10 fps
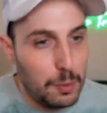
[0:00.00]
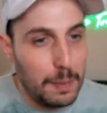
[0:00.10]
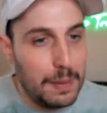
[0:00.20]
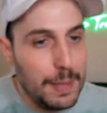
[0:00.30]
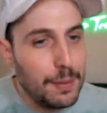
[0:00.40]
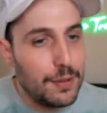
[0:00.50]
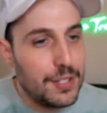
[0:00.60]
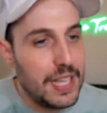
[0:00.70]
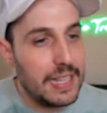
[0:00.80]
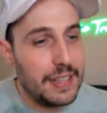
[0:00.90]
But people are
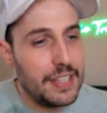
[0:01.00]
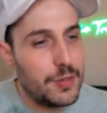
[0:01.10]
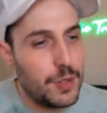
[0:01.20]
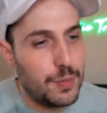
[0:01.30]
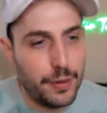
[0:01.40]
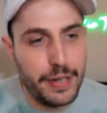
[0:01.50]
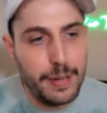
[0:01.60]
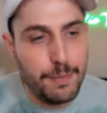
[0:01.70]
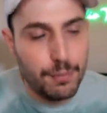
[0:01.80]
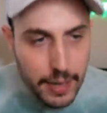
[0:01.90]
saying that this was
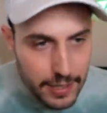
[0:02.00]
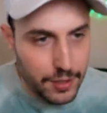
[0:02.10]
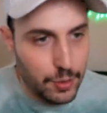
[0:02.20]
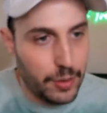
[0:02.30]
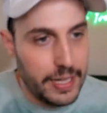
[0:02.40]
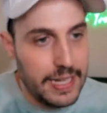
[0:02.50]
pretty predatory.